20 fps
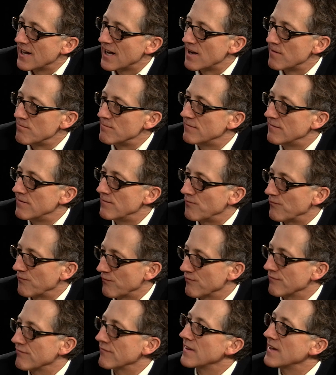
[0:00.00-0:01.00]
So a lot
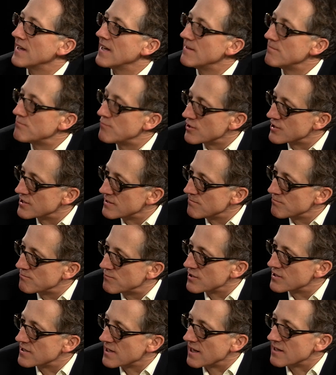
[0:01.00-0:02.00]
of money invested.
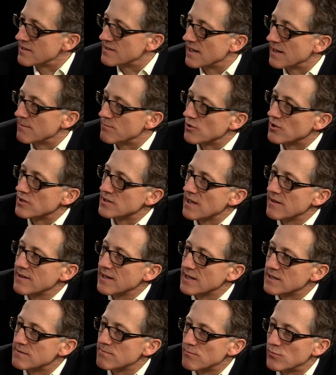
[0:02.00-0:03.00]
Precisely, because I
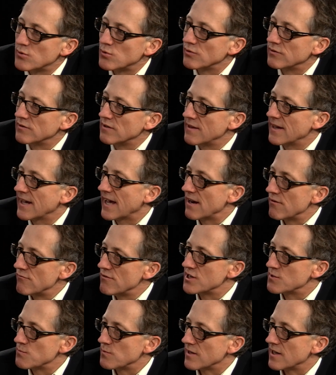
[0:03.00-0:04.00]
think it's important that they get
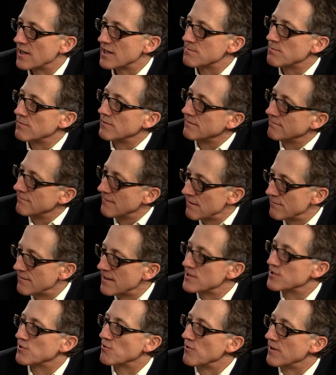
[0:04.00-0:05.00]
rich with us, but if
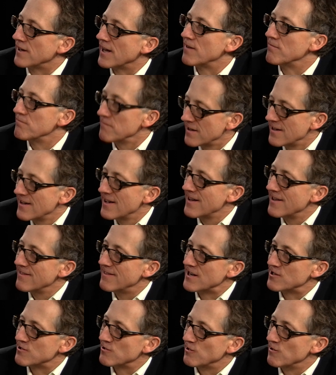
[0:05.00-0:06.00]
they screw it up,
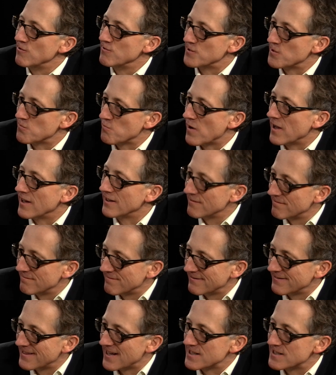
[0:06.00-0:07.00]
they should lose as well.
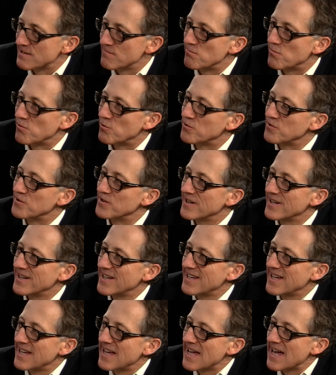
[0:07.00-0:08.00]
That's important.
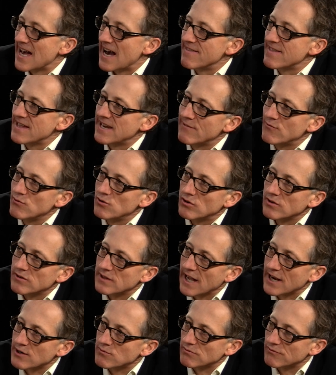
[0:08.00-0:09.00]
And then if you look at
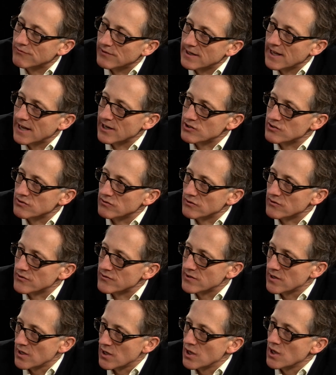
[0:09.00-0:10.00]
the actual
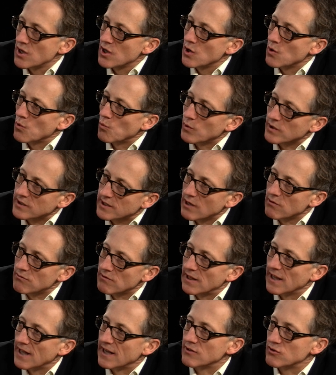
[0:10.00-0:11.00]
financials, we don't
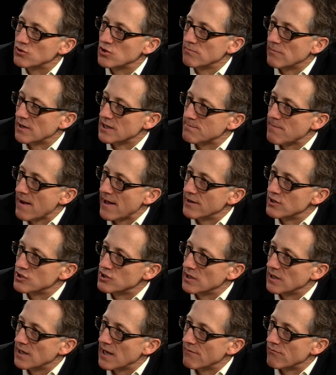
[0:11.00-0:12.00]
like too much balance
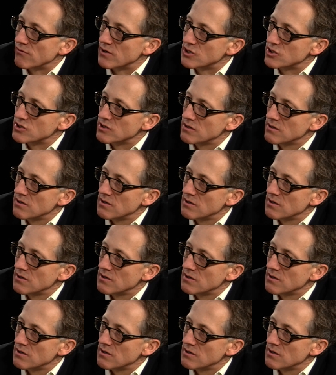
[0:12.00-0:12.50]
sheet leverage.